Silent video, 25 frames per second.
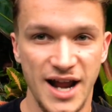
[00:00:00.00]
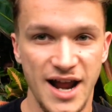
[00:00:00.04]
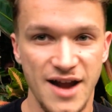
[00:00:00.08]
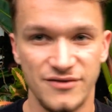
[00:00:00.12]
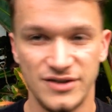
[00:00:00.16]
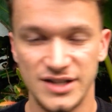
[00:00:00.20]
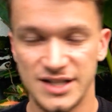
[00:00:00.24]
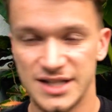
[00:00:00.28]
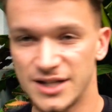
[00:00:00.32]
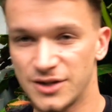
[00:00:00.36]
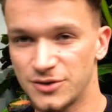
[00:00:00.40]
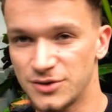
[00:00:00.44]

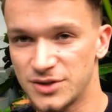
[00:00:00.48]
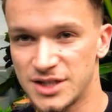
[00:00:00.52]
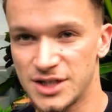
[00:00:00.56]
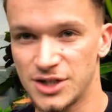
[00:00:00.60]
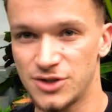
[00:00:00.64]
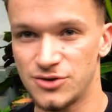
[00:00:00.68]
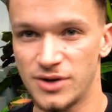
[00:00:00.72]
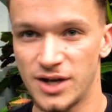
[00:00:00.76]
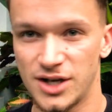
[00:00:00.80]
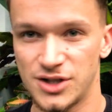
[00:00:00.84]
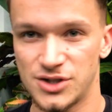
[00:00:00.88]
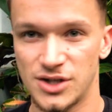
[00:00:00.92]
every single
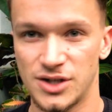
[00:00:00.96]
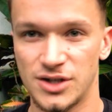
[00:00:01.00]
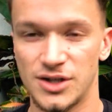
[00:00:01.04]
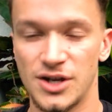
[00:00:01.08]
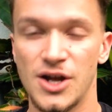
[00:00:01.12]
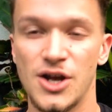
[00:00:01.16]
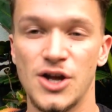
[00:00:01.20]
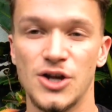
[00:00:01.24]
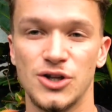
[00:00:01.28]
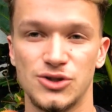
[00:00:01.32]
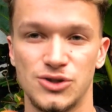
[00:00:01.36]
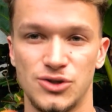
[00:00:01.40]
situation
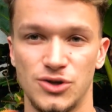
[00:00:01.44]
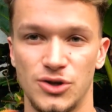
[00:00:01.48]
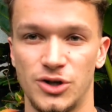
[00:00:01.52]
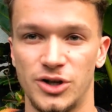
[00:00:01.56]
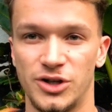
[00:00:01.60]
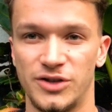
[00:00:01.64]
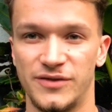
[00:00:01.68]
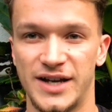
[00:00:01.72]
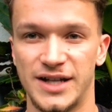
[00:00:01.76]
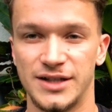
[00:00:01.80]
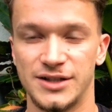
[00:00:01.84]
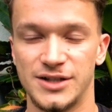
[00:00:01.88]
to your
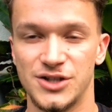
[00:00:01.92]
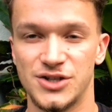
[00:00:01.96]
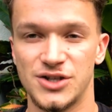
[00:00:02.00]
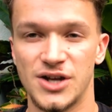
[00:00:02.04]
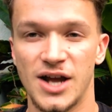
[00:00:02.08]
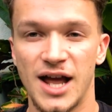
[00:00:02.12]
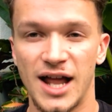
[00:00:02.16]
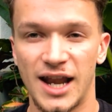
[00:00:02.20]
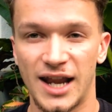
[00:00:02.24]
advantage.